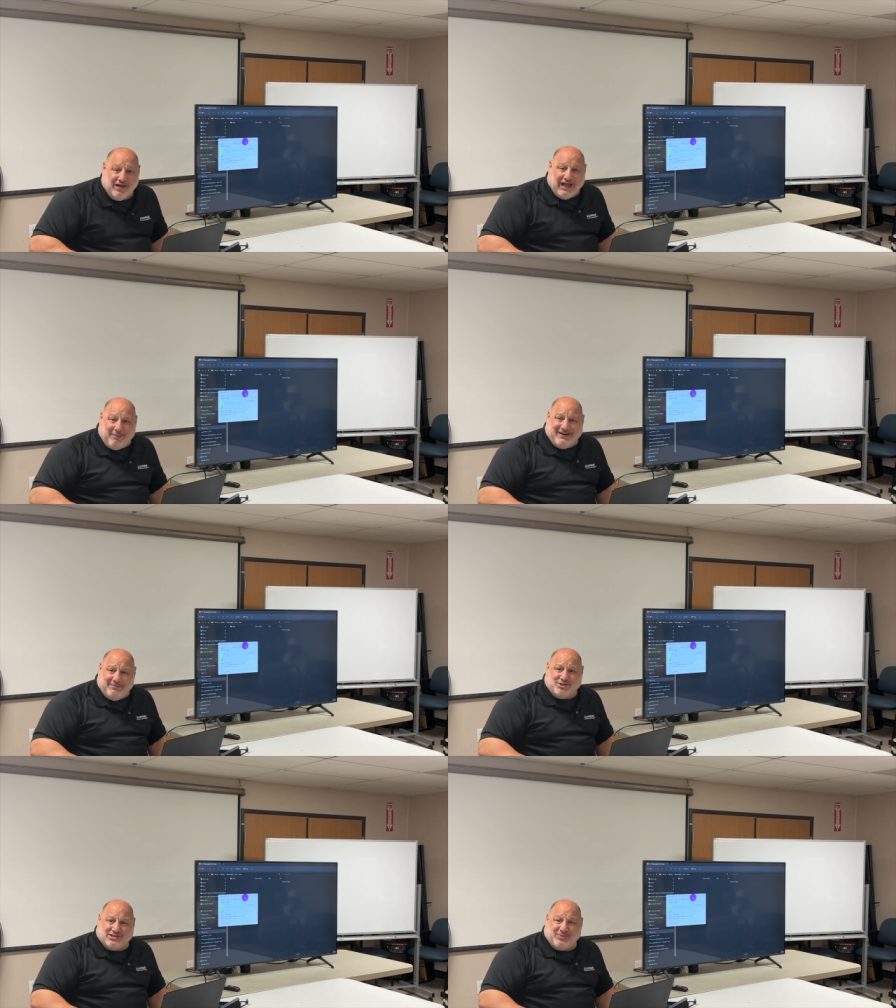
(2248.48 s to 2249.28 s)
How many
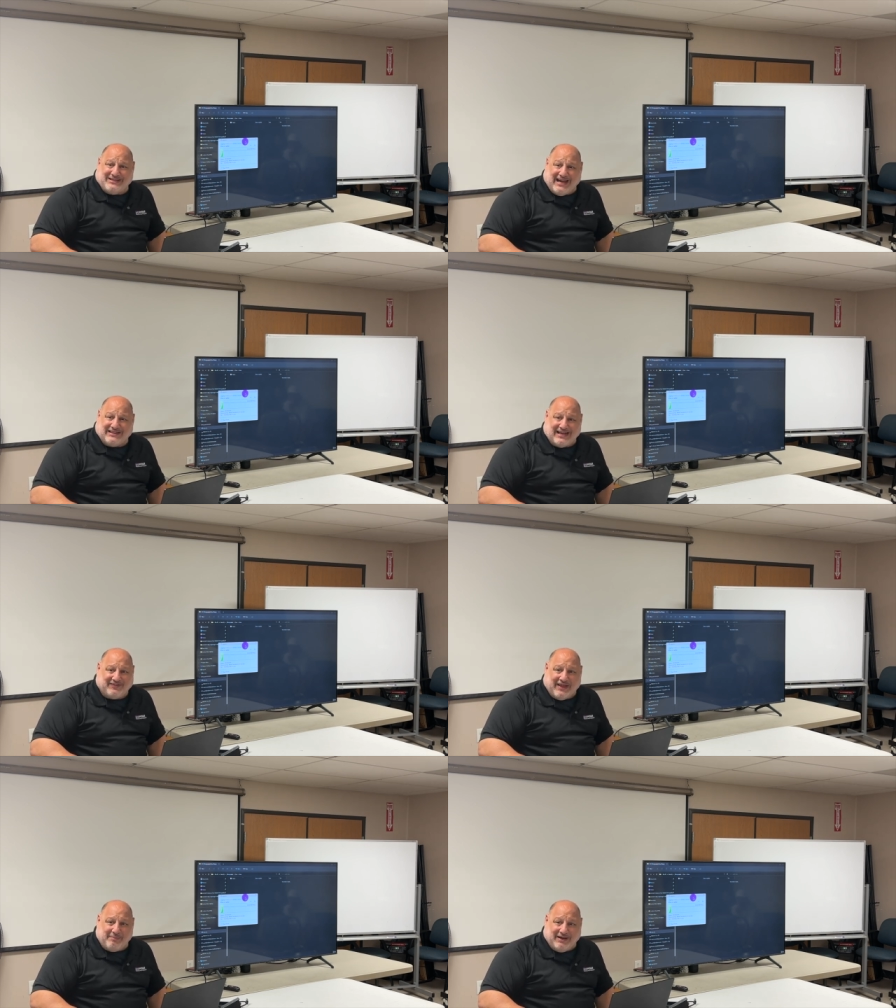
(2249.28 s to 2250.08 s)
images did we take? Not
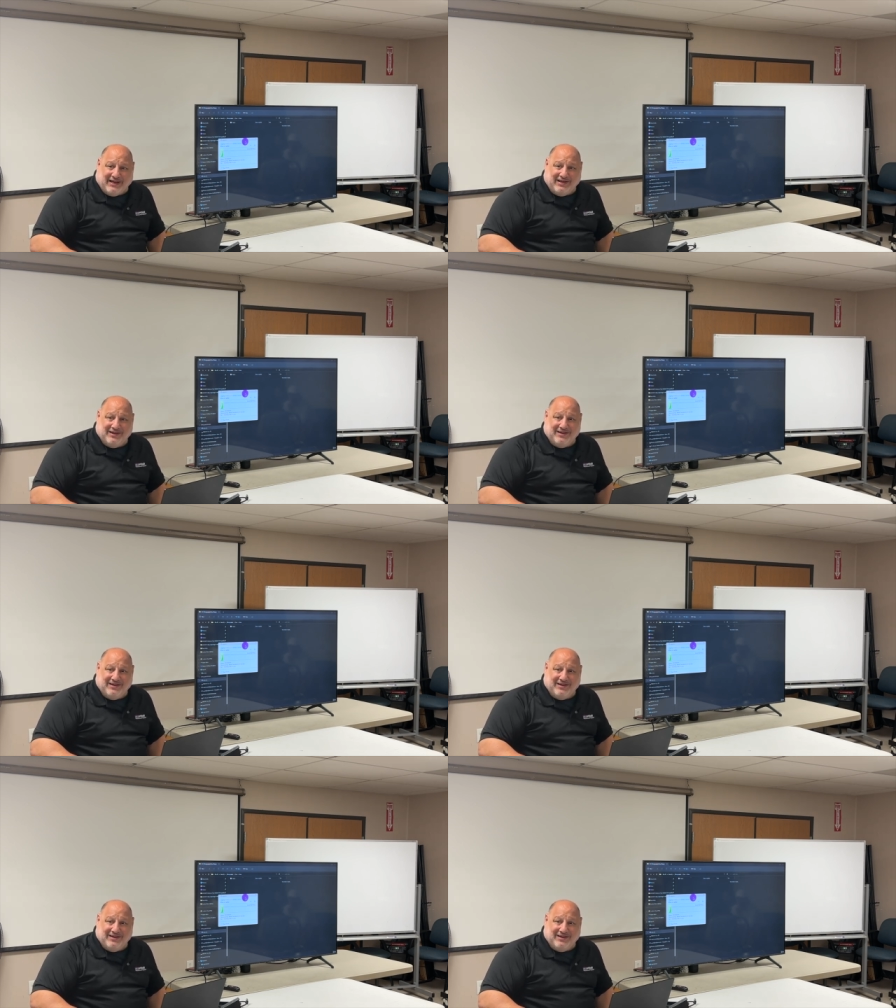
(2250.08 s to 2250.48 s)
that many.